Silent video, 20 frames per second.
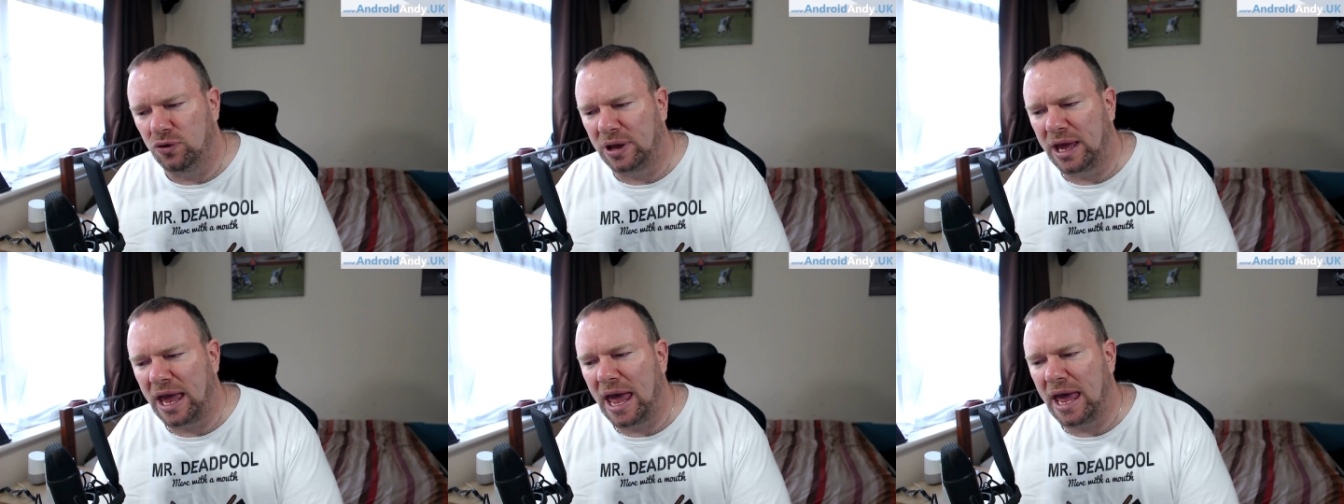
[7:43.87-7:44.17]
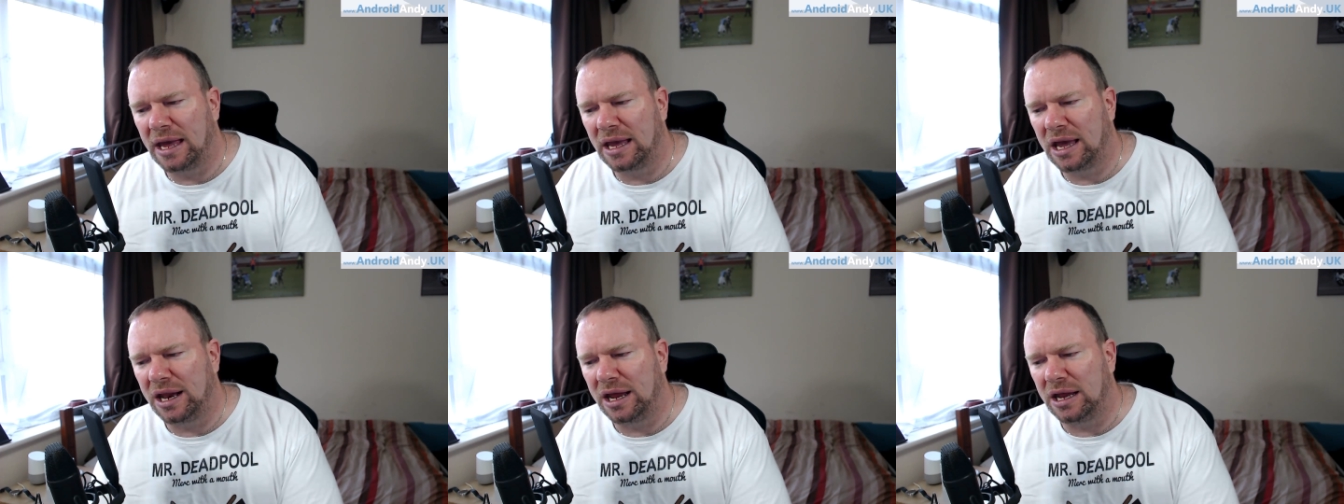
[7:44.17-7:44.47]
You
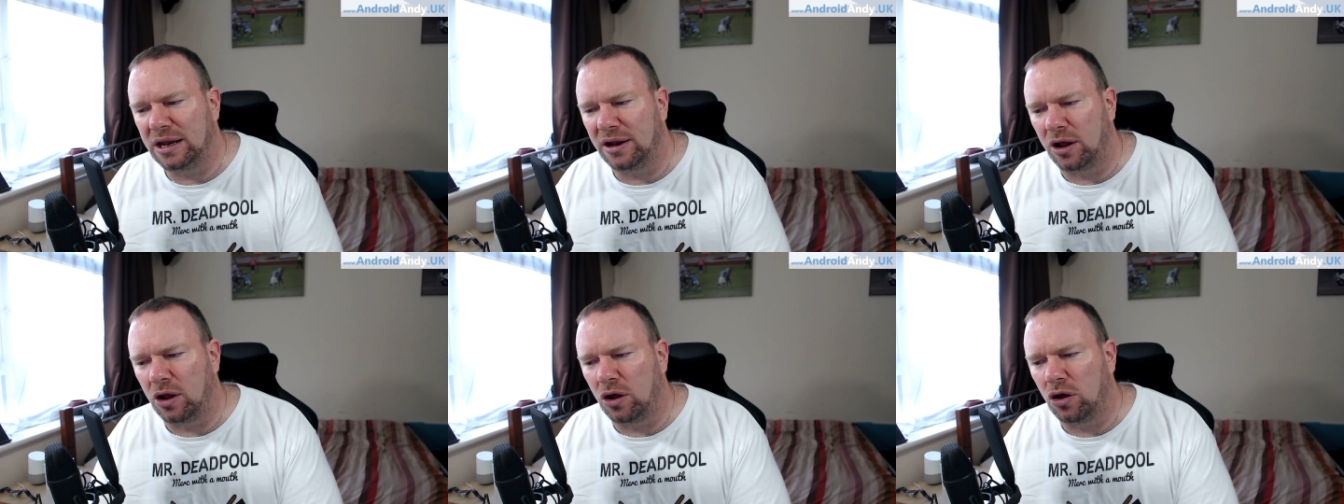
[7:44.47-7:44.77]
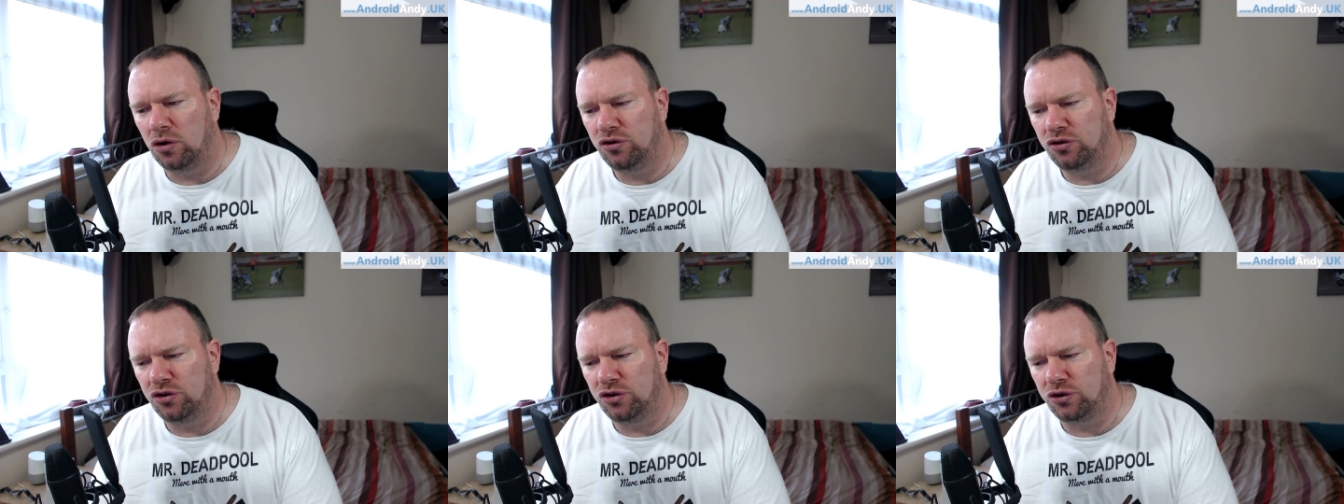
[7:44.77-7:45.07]
can get it at
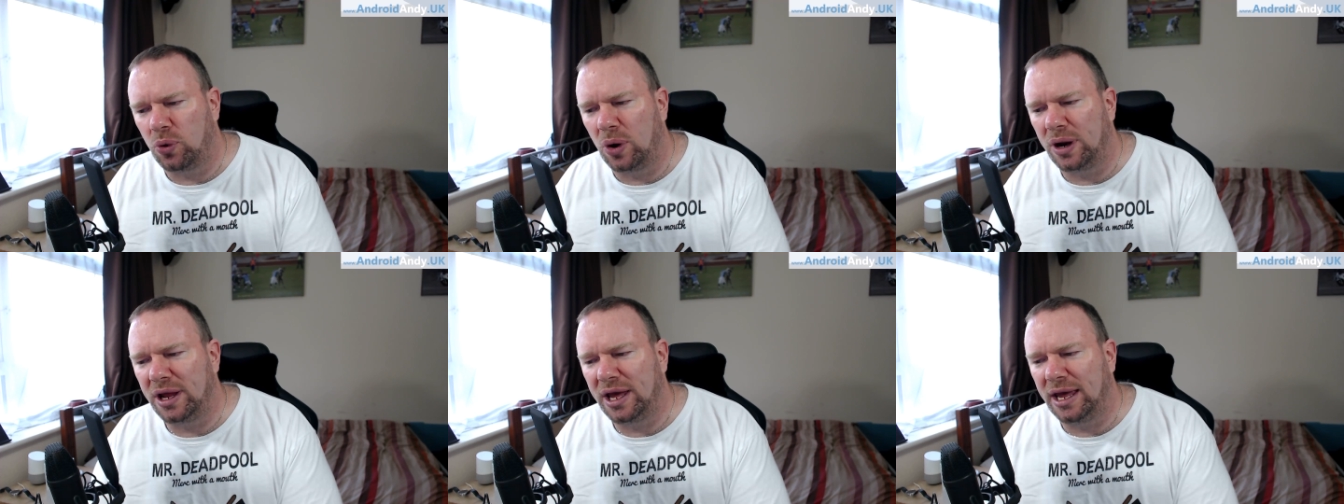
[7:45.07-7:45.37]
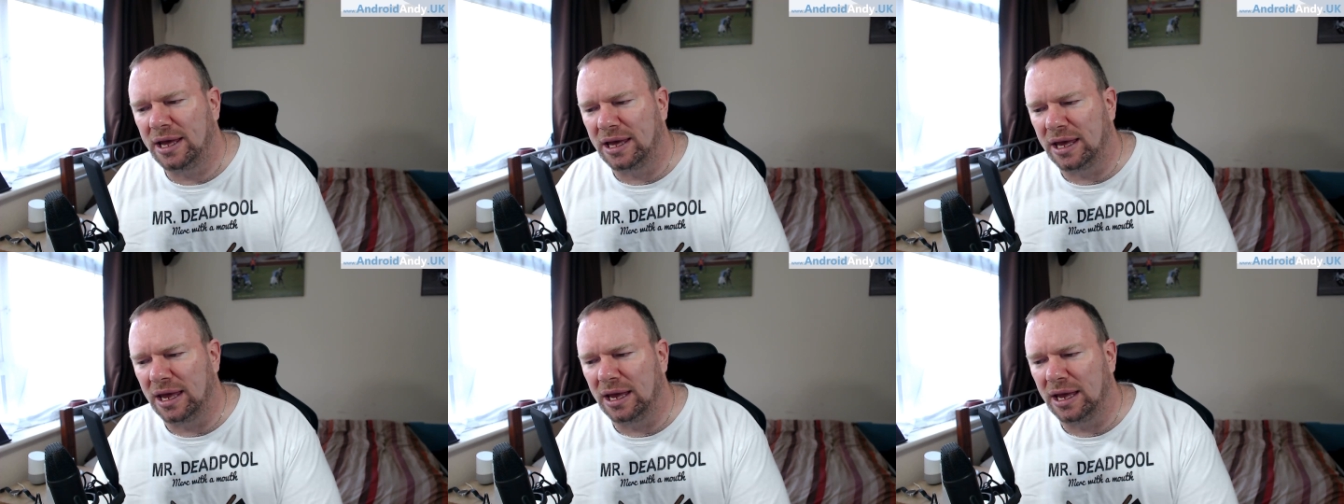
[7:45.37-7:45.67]

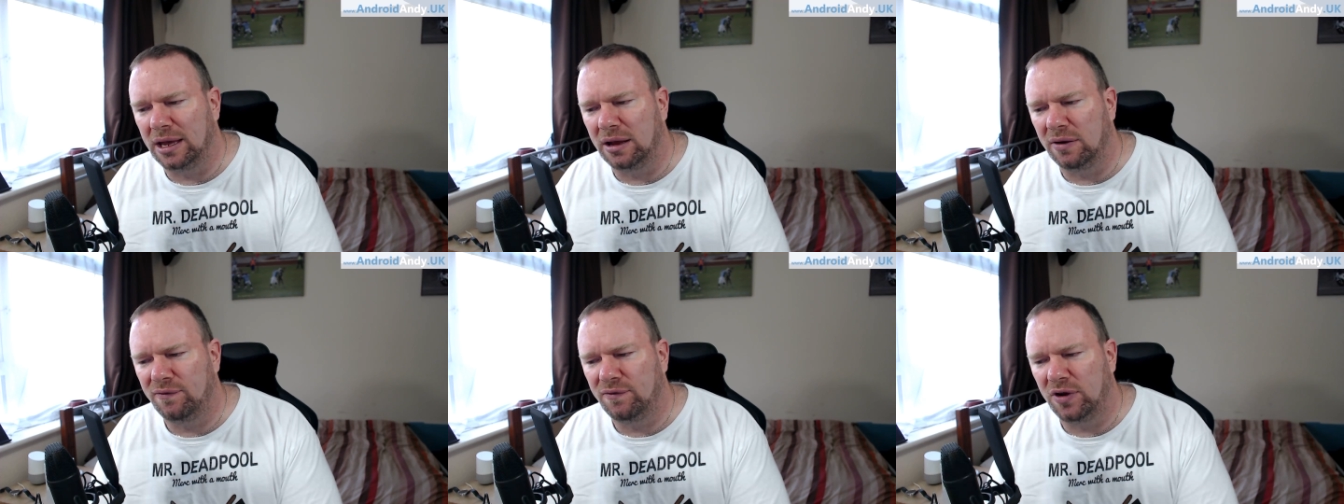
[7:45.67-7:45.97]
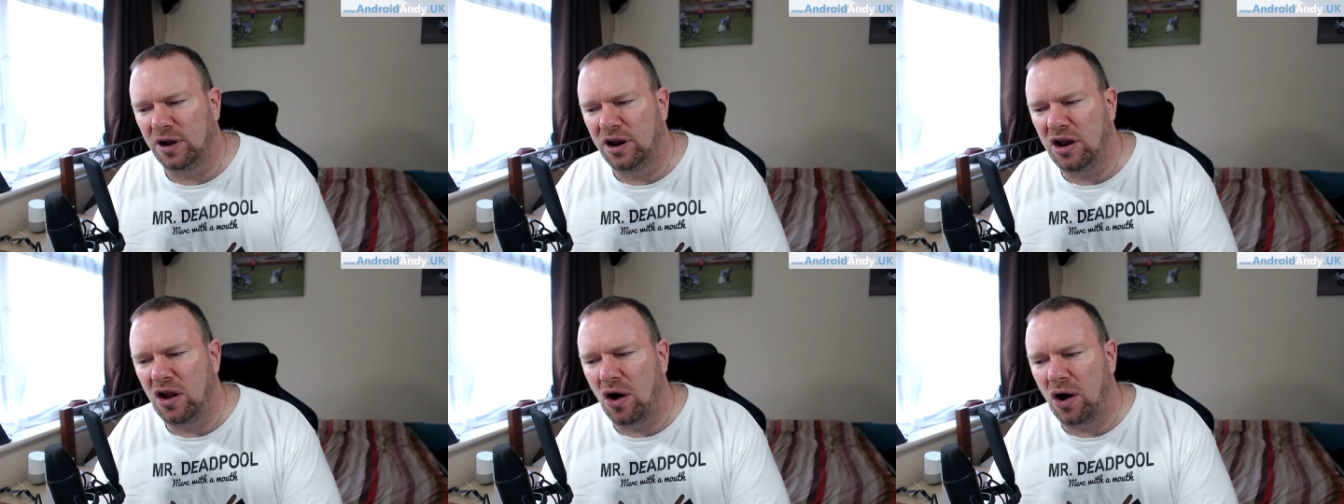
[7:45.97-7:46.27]
128GB
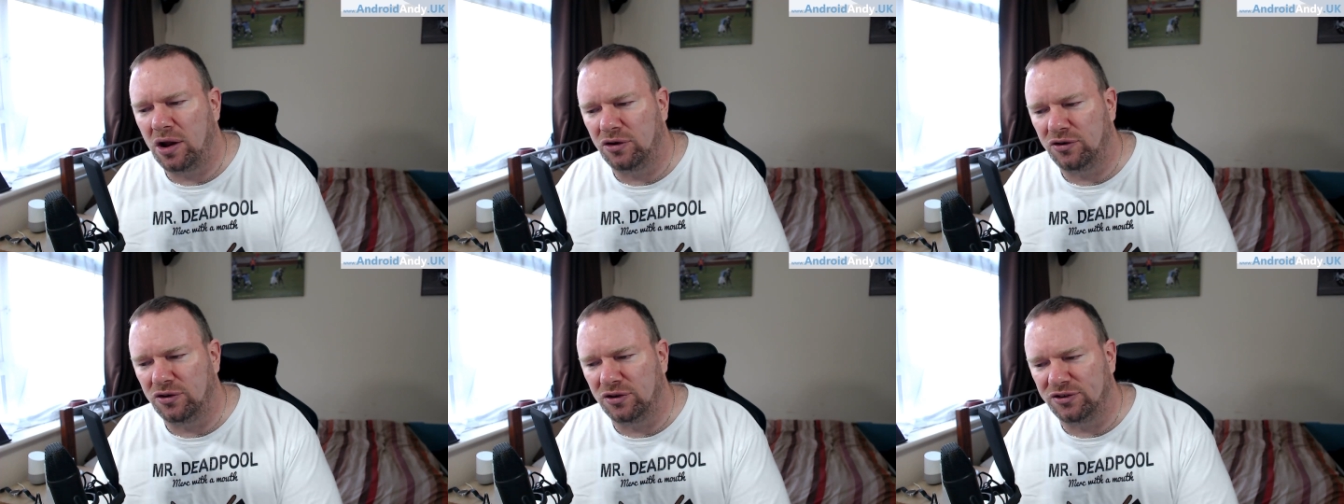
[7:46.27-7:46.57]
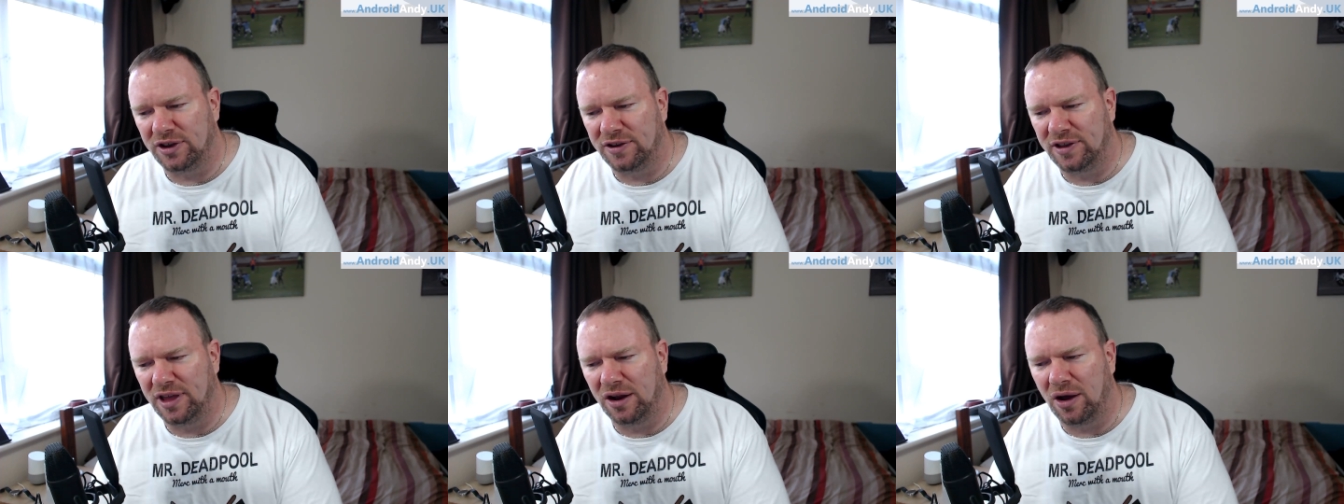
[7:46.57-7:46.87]
for
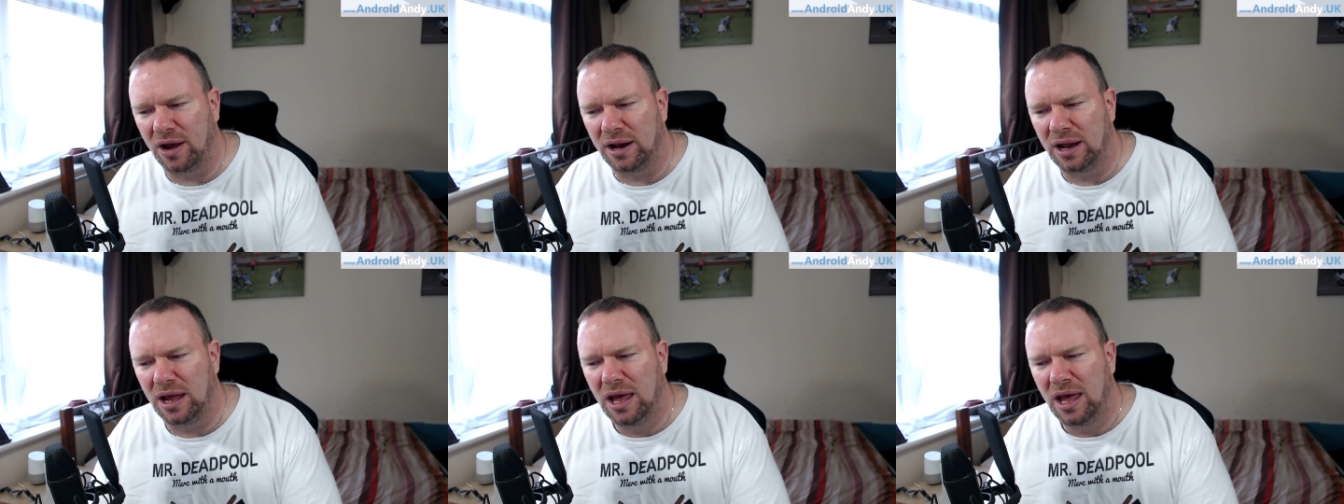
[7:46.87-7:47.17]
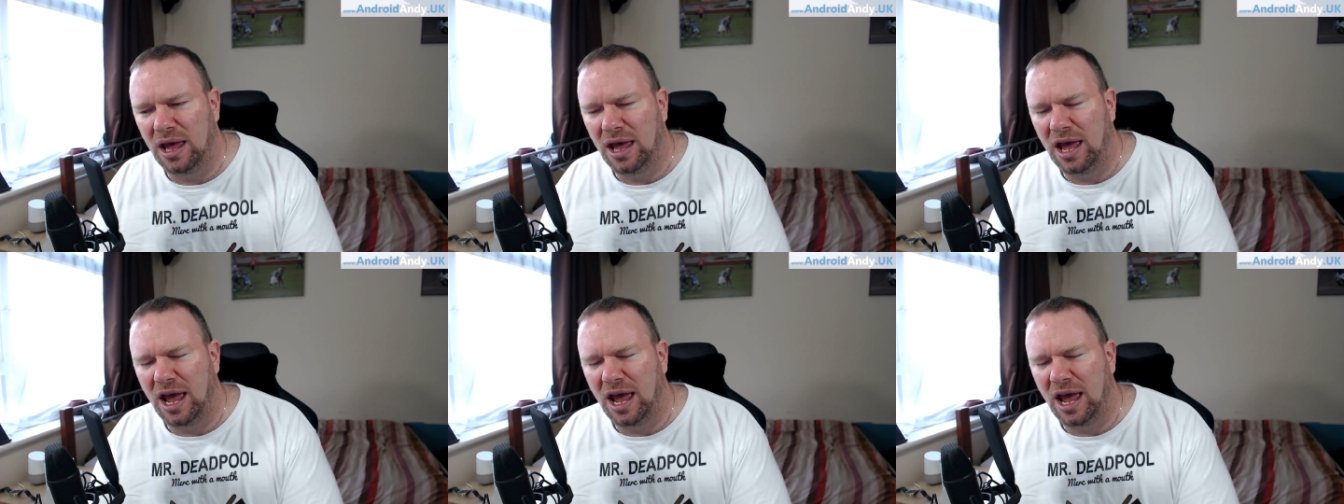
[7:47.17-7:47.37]
£969.